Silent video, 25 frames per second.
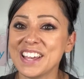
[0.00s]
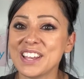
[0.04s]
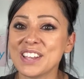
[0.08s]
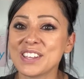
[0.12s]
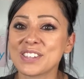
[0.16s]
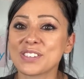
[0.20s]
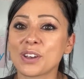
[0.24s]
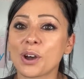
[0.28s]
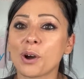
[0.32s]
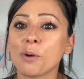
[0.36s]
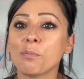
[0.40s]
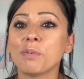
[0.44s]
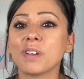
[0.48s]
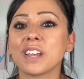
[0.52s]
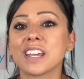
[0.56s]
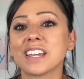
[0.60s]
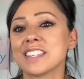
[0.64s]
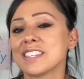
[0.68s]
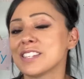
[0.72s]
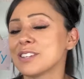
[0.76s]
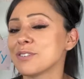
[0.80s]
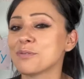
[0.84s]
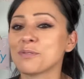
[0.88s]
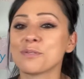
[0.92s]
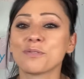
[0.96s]
So I'll be
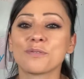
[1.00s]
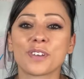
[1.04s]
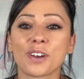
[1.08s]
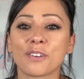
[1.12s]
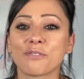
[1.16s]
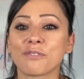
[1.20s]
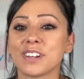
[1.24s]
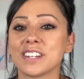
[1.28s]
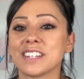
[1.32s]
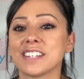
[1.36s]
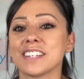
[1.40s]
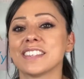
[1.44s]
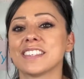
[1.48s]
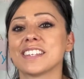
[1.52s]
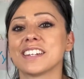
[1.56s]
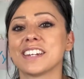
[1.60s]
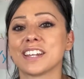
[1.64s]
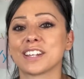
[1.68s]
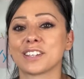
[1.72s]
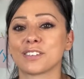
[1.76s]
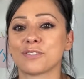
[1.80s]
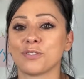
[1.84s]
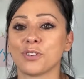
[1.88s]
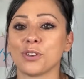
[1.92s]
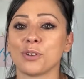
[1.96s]
getting all of that ready in the
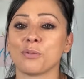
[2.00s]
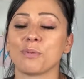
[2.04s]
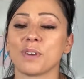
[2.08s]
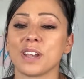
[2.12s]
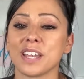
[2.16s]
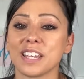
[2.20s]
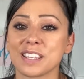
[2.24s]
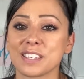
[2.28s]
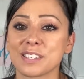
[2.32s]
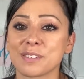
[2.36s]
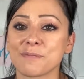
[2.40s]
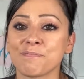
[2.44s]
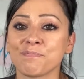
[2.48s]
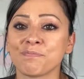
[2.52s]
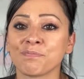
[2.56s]
next few weeks.